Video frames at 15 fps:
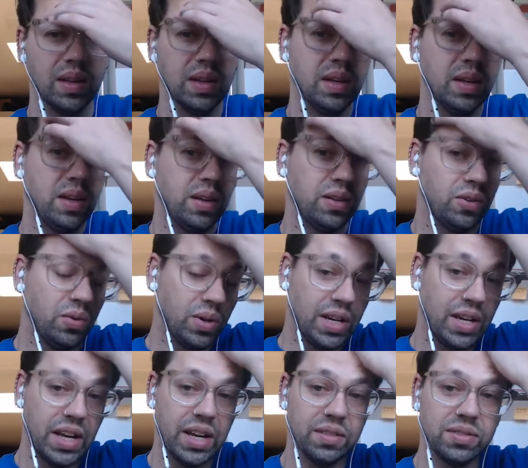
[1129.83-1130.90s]
Do I have
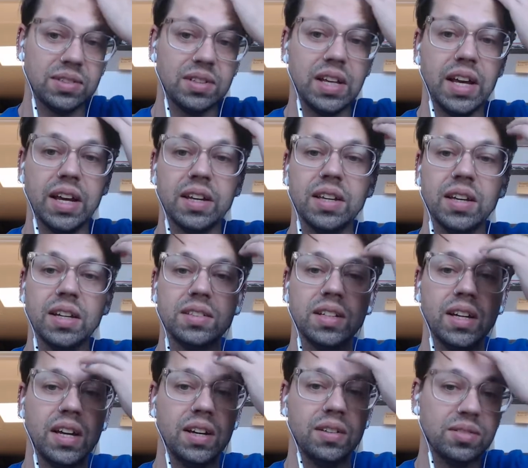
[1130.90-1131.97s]
Slack? Yes, I have
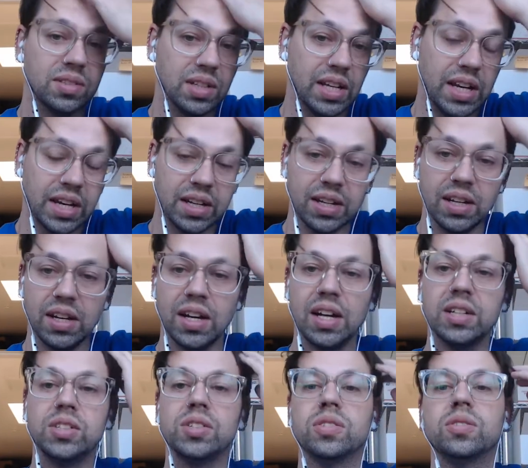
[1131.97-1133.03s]
Slack. I just
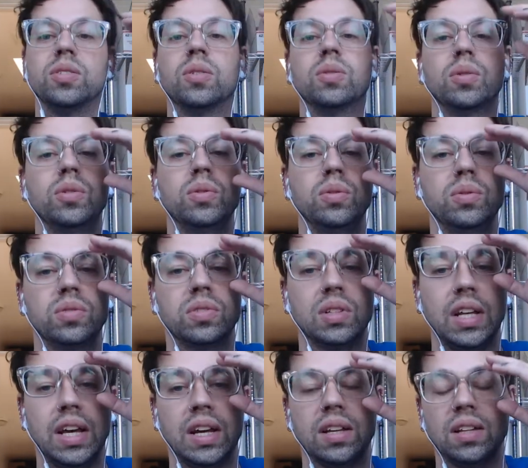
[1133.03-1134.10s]
don't use Slack a
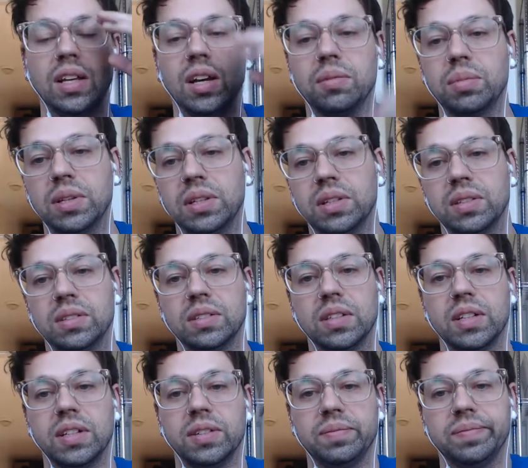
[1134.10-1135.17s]
lot because,
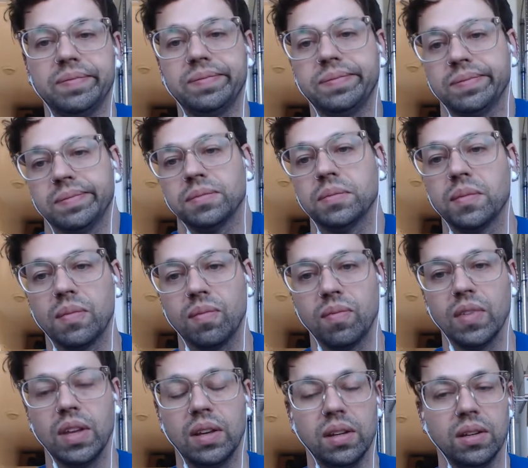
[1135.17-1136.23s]

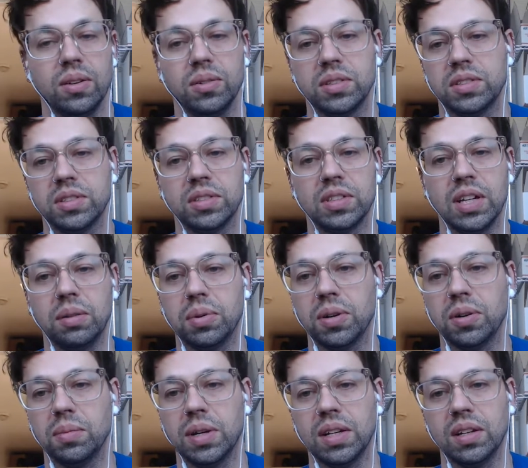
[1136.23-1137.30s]
it's just not part of
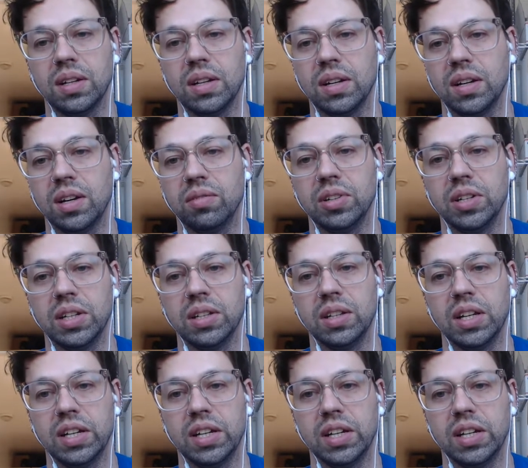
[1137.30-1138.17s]
my everyday life.